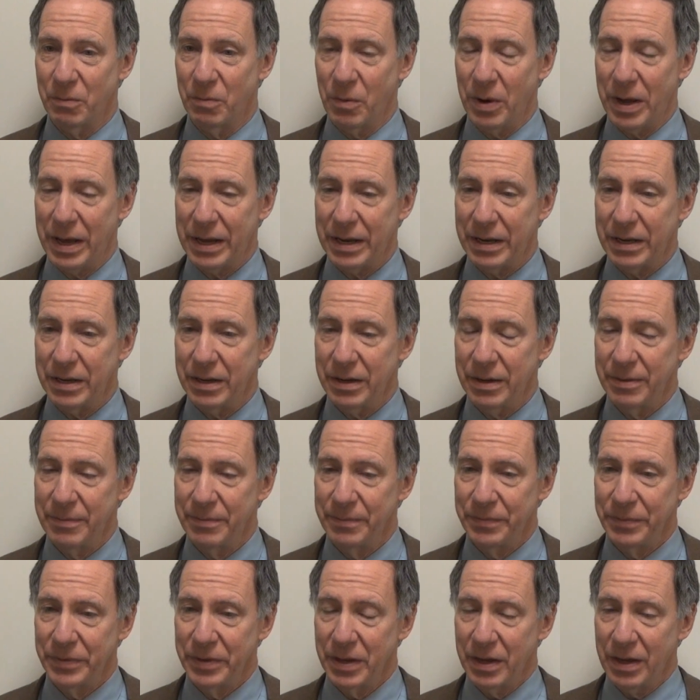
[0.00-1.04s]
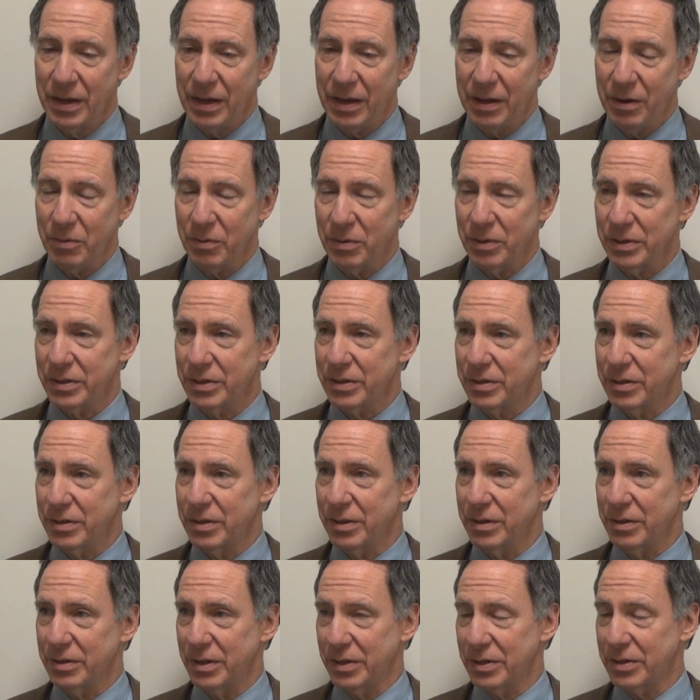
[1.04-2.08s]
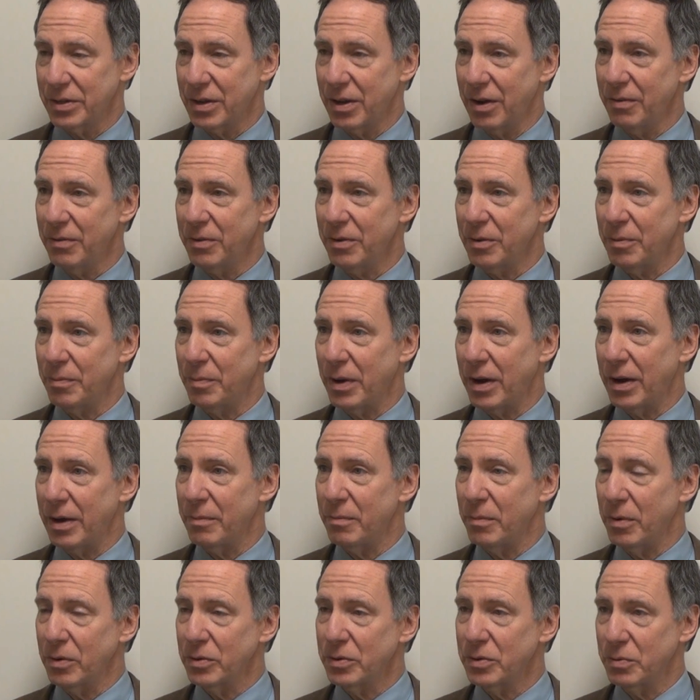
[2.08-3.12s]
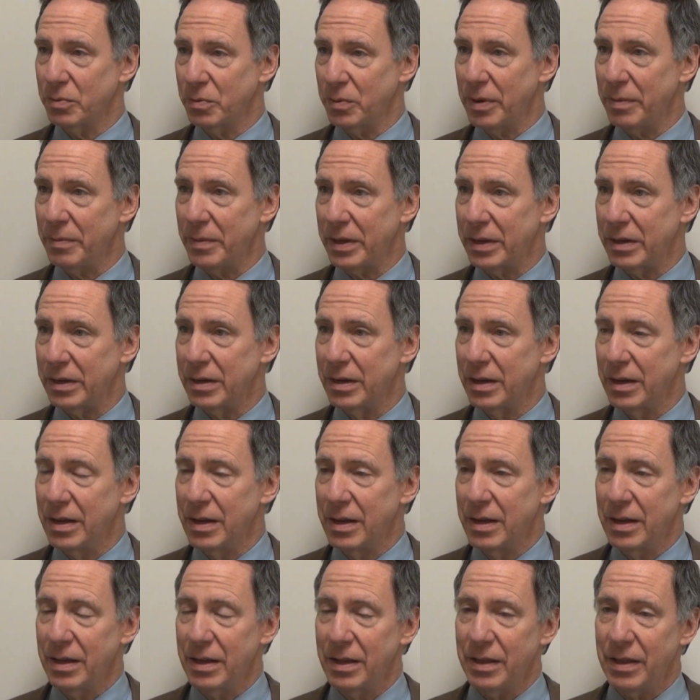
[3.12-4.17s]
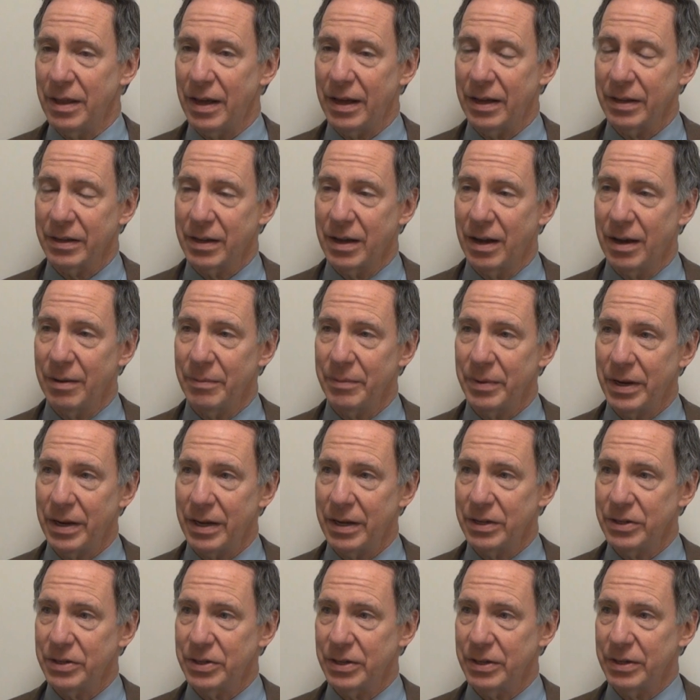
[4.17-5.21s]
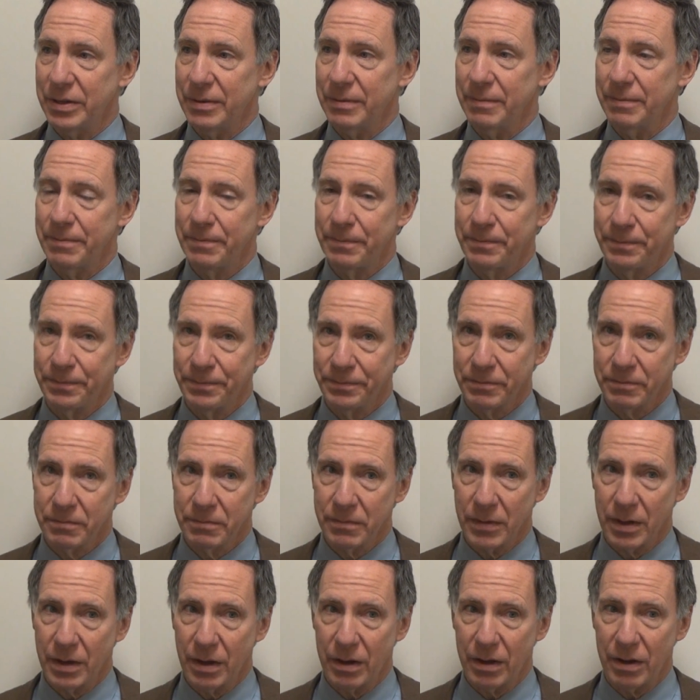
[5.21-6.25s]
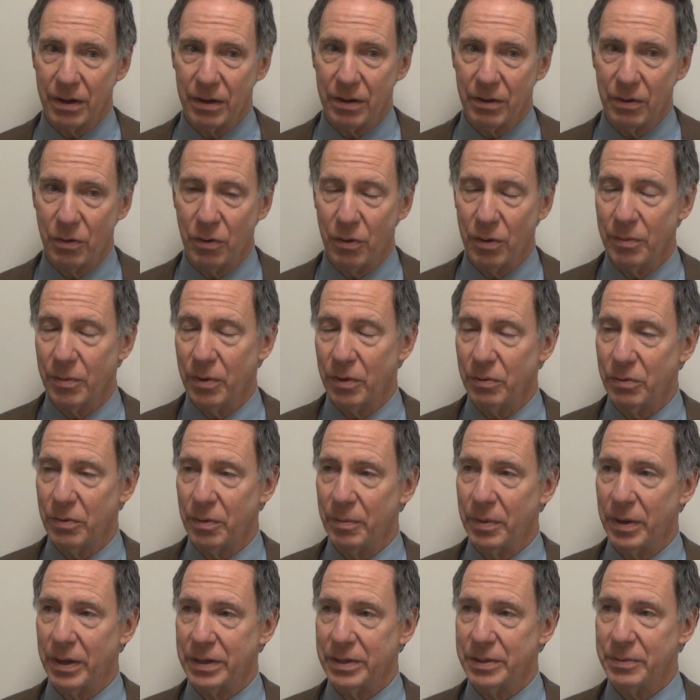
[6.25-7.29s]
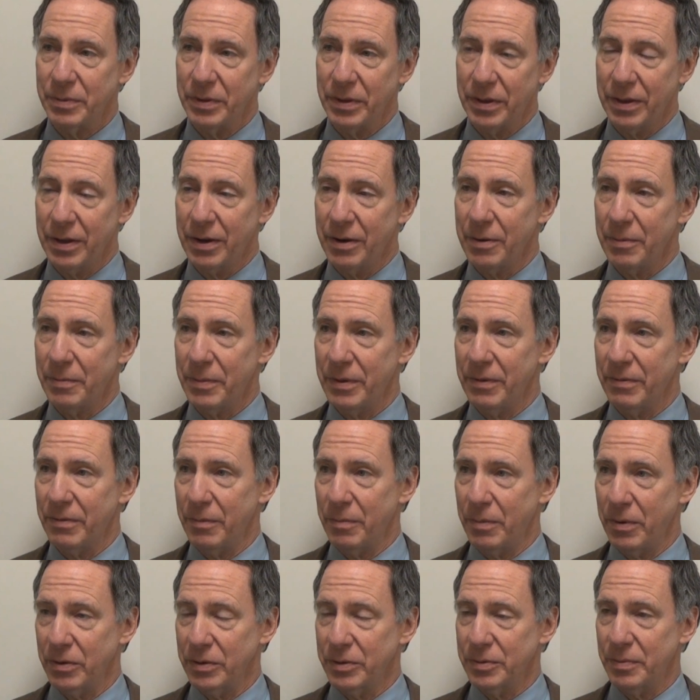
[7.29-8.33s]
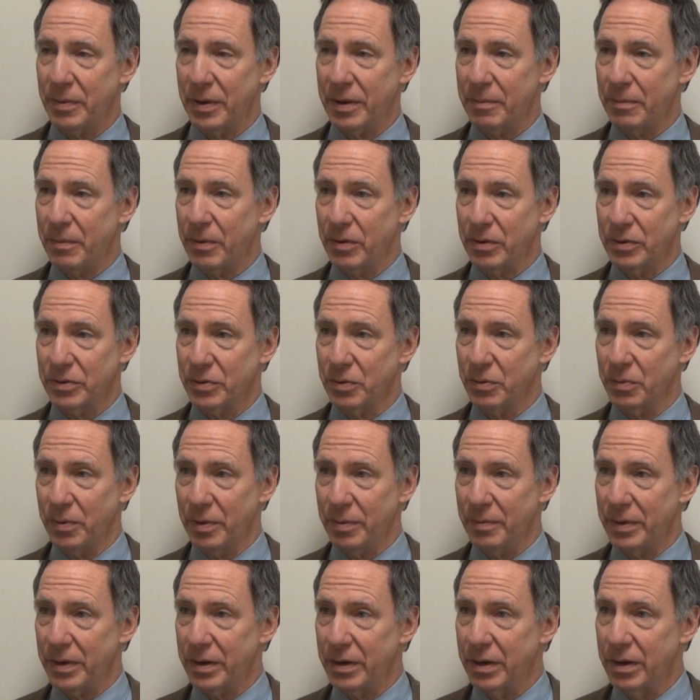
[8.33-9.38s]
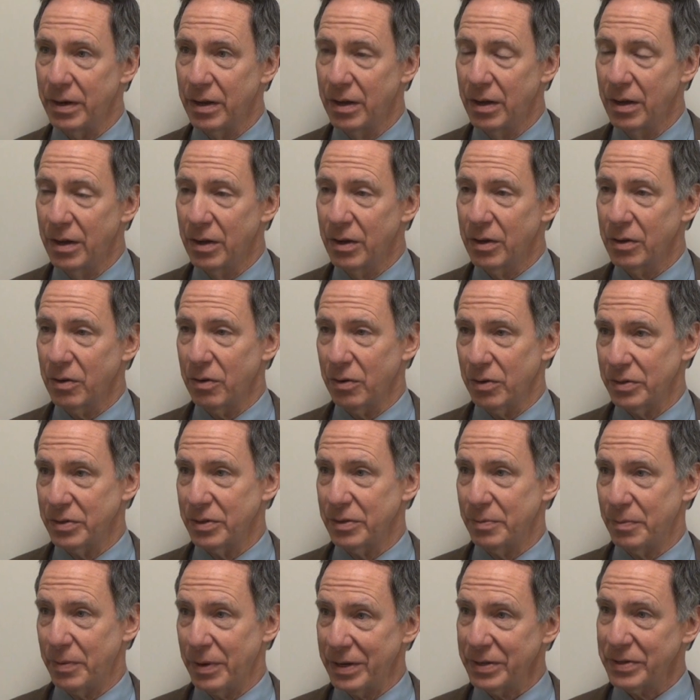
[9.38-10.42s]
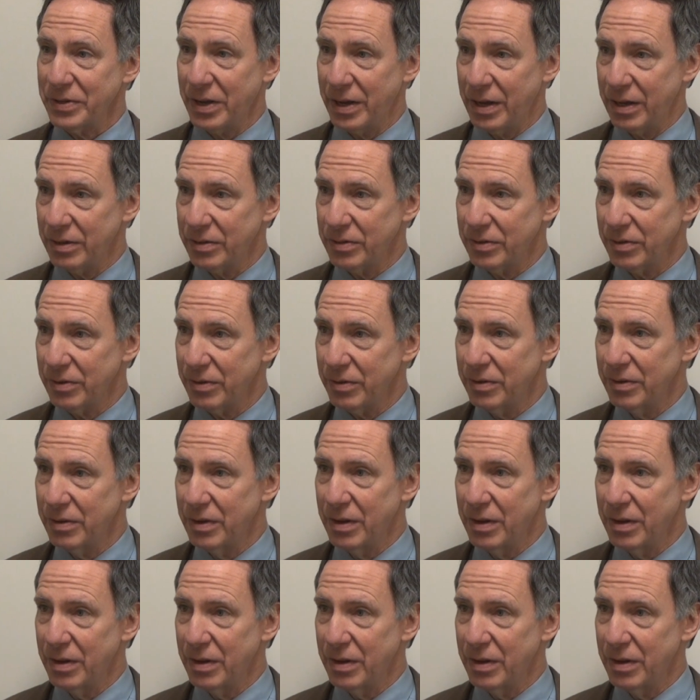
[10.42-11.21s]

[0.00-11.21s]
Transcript: When it was discovered by most women that combination hormone replacement therapy for postmenopausal women causes breast cancer,